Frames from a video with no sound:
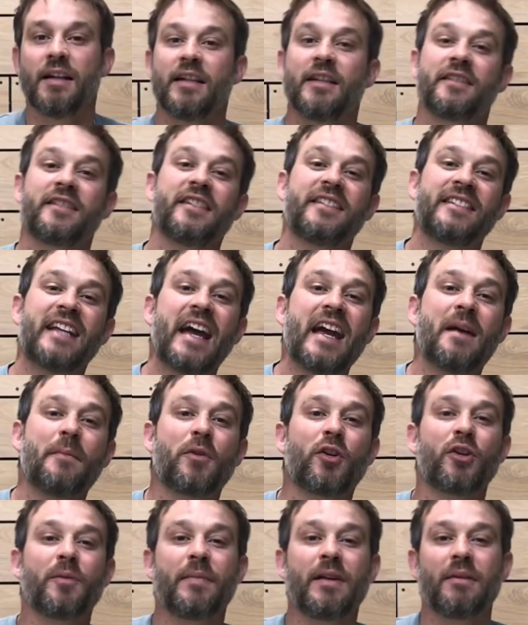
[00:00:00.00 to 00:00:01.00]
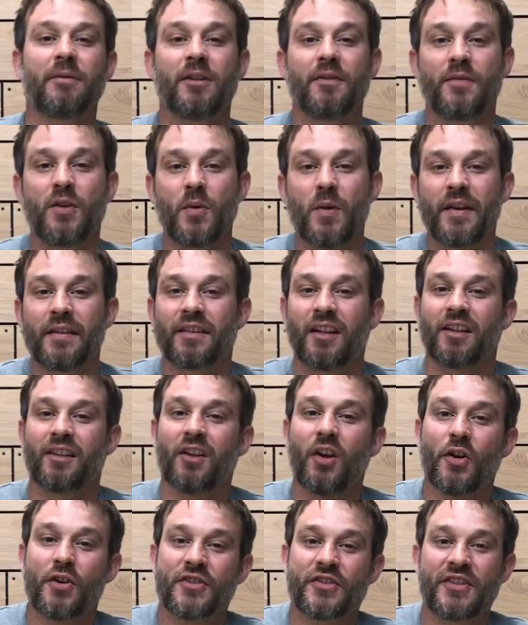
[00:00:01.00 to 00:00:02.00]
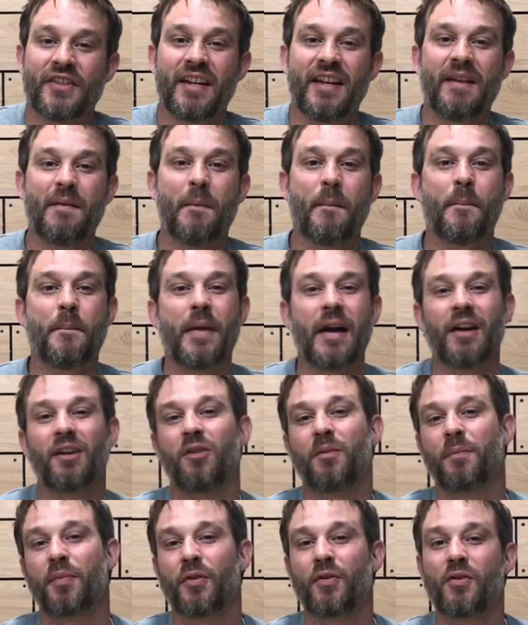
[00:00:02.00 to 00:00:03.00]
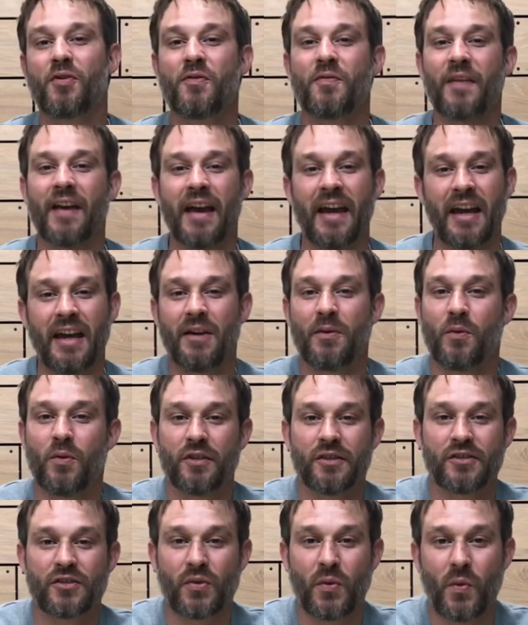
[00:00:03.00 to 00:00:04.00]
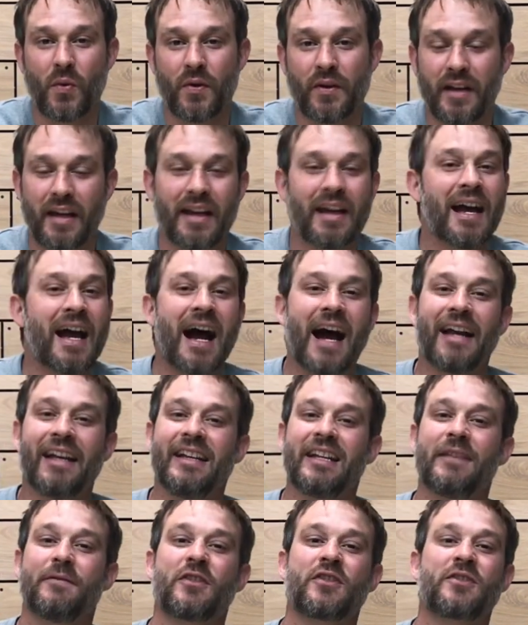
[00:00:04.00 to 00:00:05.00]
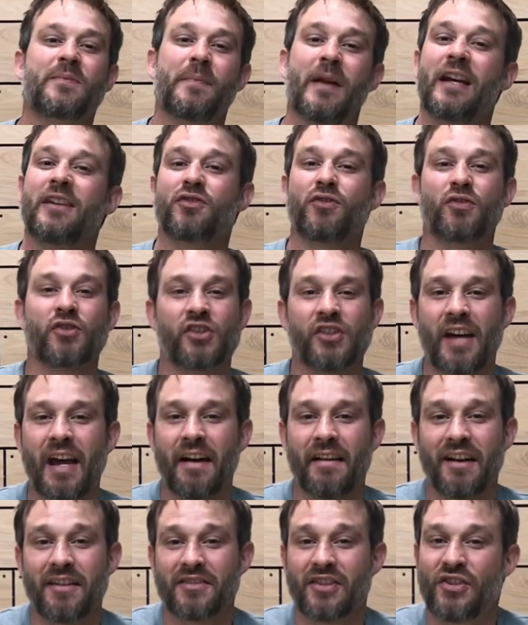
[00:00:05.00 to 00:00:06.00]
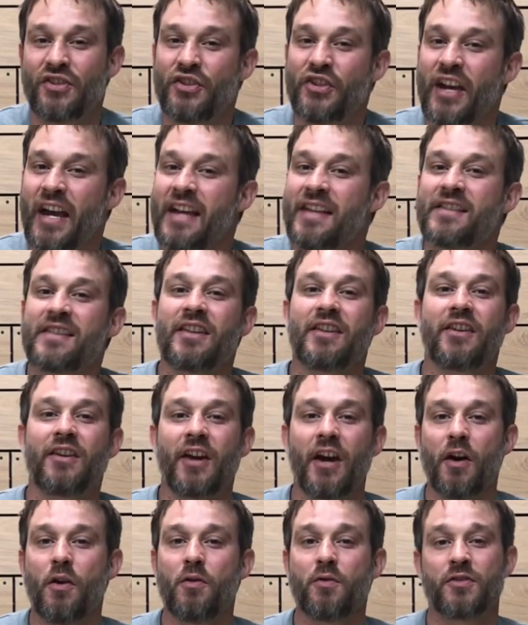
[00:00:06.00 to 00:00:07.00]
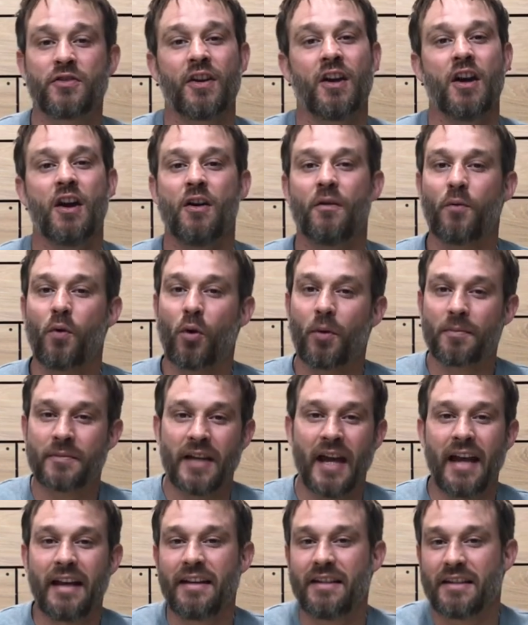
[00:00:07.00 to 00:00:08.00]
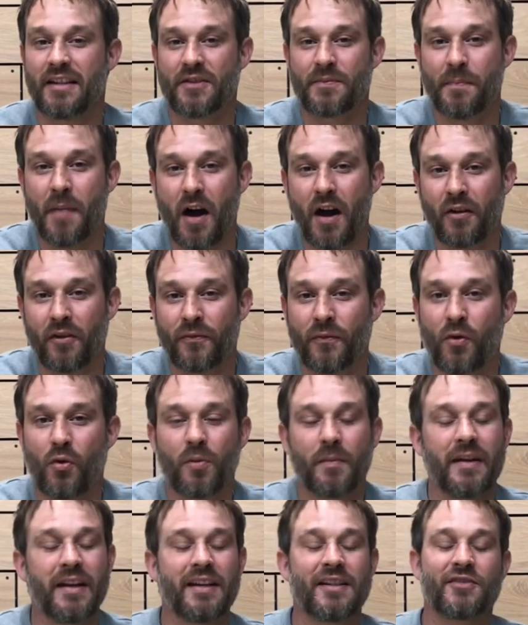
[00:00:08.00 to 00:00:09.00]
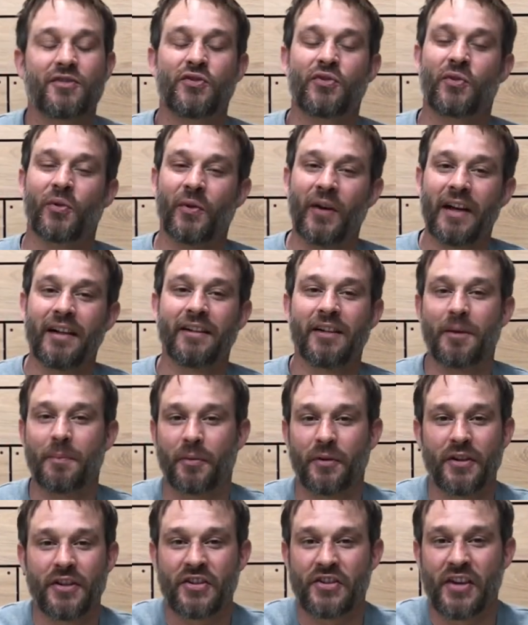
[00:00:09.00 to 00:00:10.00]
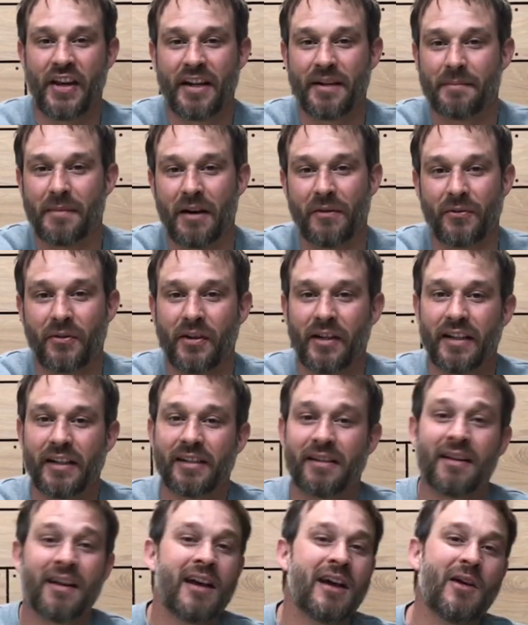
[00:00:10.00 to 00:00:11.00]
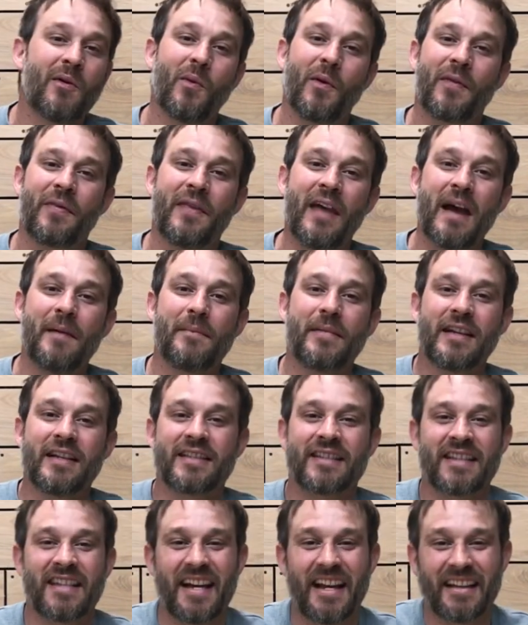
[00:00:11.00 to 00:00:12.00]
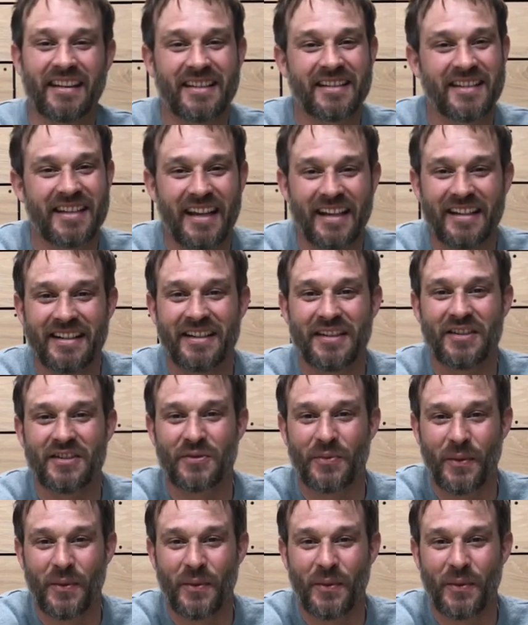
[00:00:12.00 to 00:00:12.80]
Today I'm going to be reviewing the Larceny Barrel Proof A120. I need to give a special shout out to Jason Coates for obtaining this bottle for me. It is greatly appreciated, my friend. With that being said, let's get into this